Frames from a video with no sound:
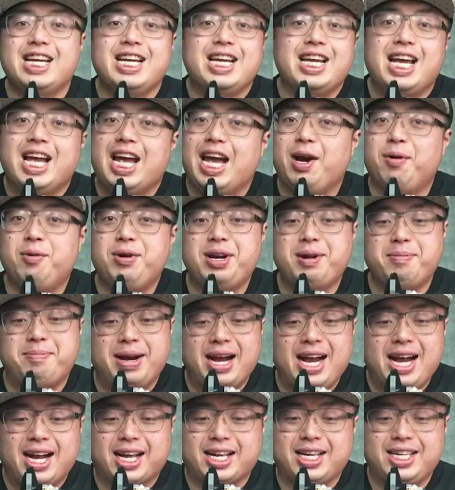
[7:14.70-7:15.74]
And we are
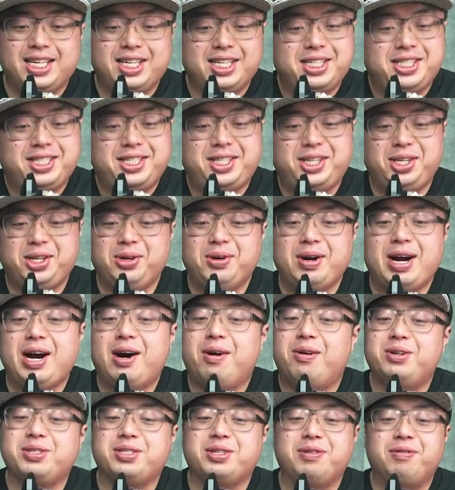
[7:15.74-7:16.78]
back 2
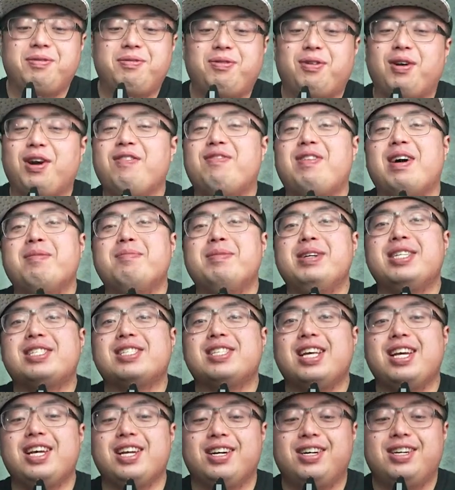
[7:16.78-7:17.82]
hours and 45 minutes
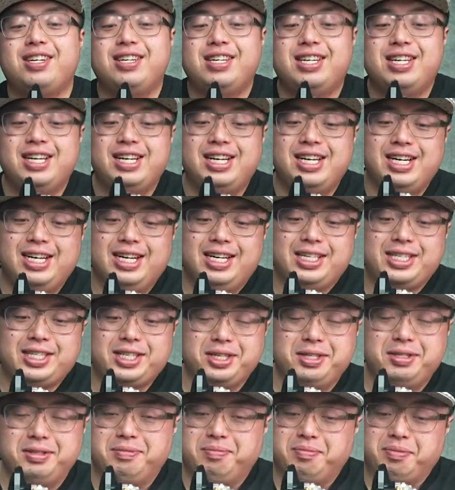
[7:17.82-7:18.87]
later.
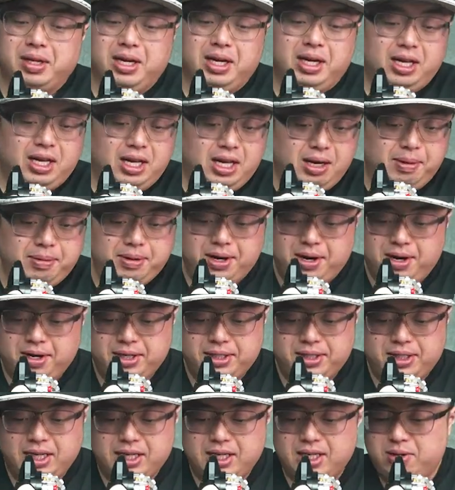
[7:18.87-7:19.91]
So, I'll be honest,
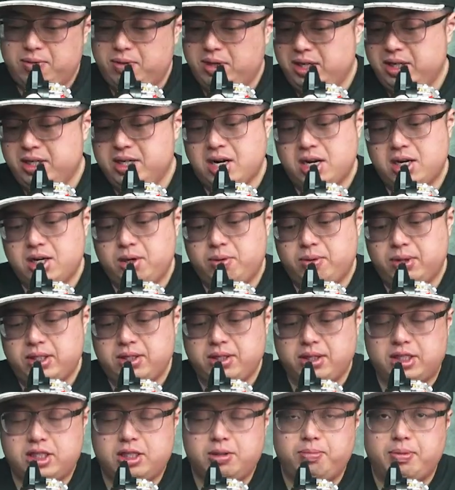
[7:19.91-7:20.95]
I did really not know what to
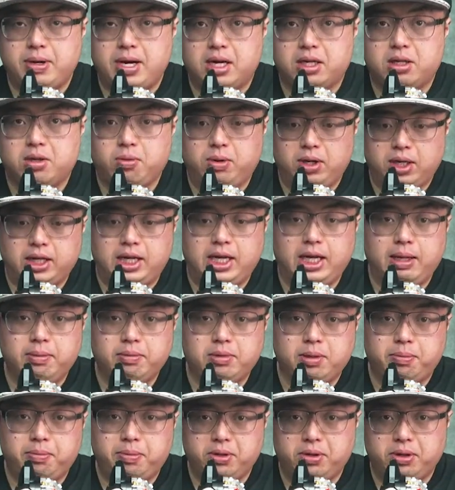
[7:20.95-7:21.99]
expect when it came to
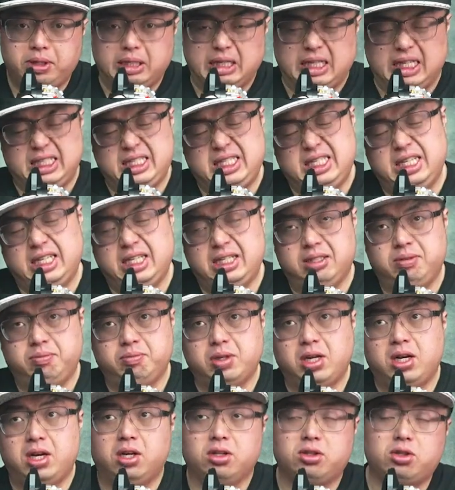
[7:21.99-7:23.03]
building, let's say,
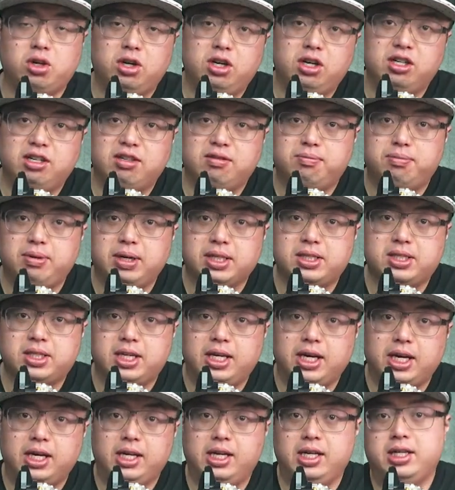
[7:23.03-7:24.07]
an alternative bricks
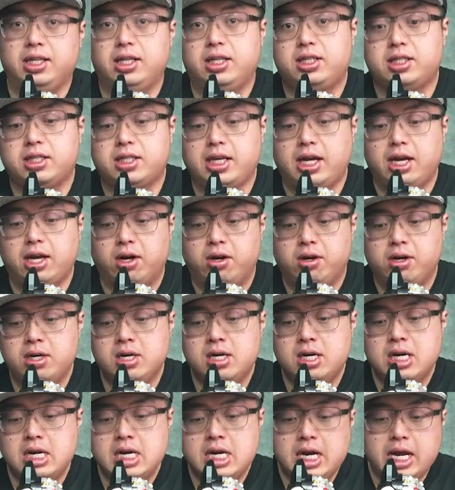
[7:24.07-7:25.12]
kit in this scale.
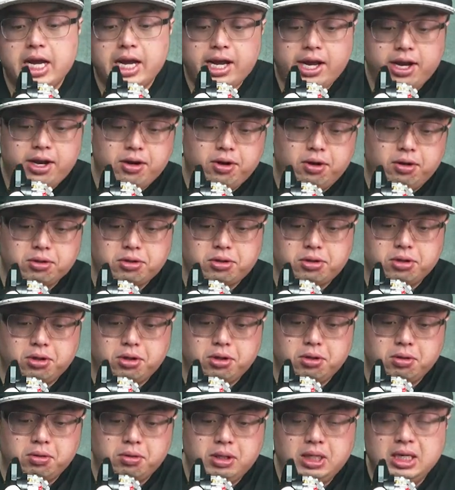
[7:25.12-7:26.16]
And
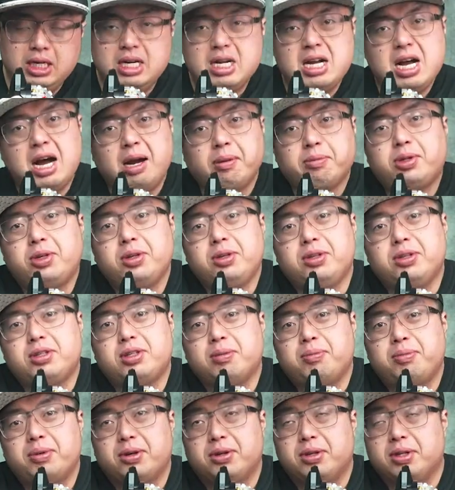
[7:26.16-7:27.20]
also, I'm too used to
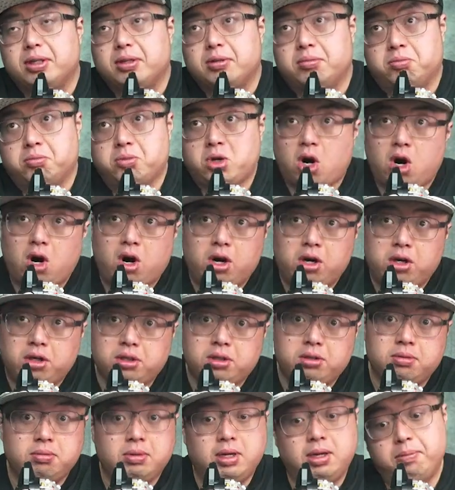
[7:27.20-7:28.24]
building cars
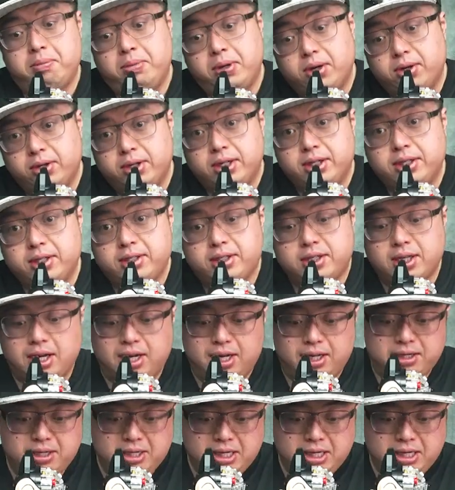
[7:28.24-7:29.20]
and buildings that